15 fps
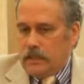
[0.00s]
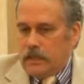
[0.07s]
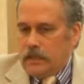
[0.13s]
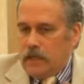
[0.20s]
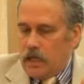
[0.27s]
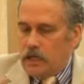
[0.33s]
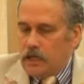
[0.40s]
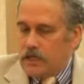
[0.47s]

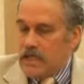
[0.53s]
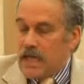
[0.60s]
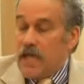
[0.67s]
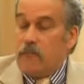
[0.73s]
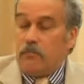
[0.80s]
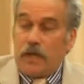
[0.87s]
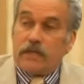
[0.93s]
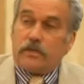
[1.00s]
Ghana as
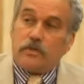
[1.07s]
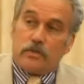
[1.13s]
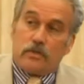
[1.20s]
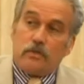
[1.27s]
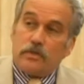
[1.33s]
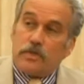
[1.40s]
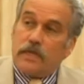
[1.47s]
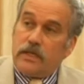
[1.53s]
apex
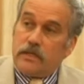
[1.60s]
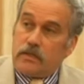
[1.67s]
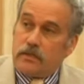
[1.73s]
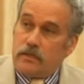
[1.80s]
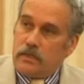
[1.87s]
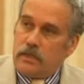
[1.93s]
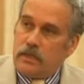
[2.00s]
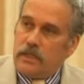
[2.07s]

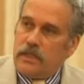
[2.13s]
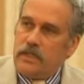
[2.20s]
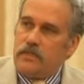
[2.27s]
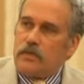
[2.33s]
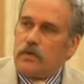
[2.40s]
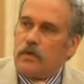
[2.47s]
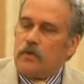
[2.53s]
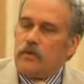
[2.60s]
associations, and these
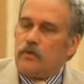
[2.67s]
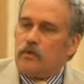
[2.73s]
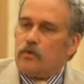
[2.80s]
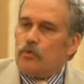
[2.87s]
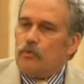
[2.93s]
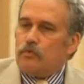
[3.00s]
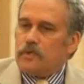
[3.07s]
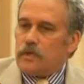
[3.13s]
are the
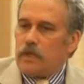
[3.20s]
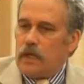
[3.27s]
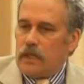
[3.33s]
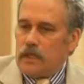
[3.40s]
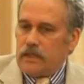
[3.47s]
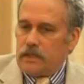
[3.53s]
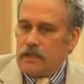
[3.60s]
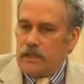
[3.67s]
groups
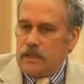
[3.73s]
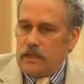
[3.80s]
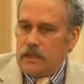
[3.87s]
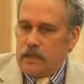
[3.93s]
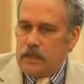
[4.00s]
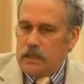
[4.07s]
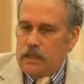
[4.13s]
like the